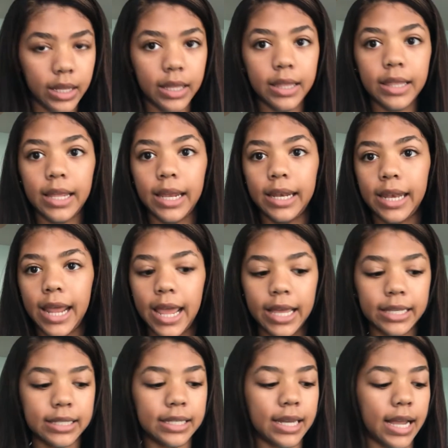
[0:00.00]
And then
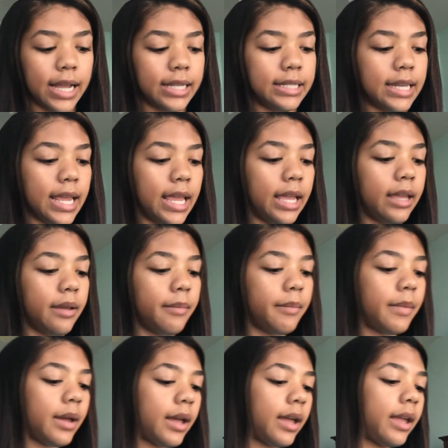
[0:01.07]
next, I take
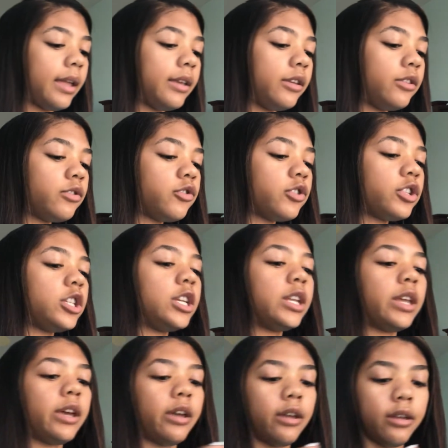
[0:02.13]
my
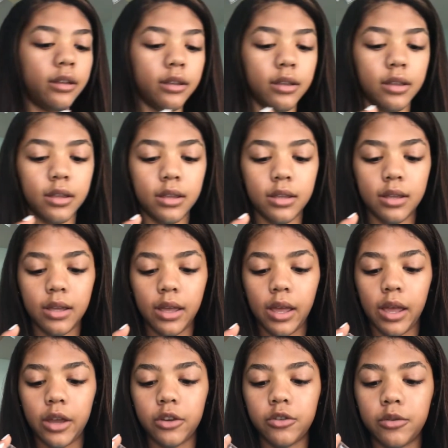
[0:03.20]
Neutrogena
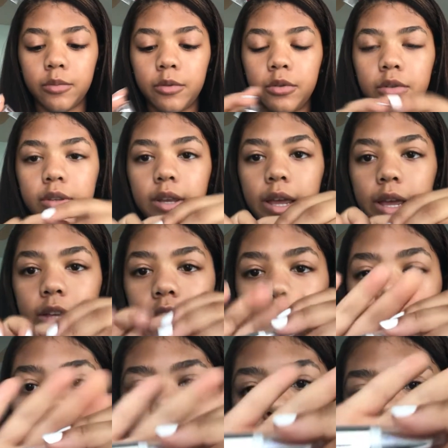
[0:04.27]
Hydra Boost
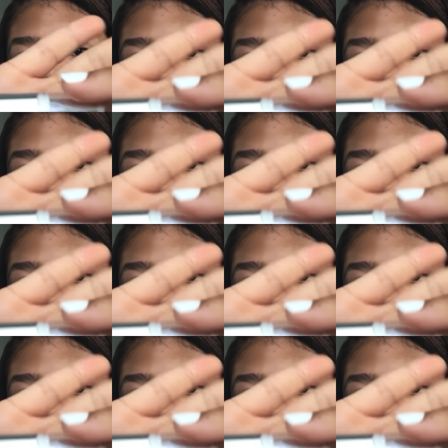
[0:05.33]
Hydrating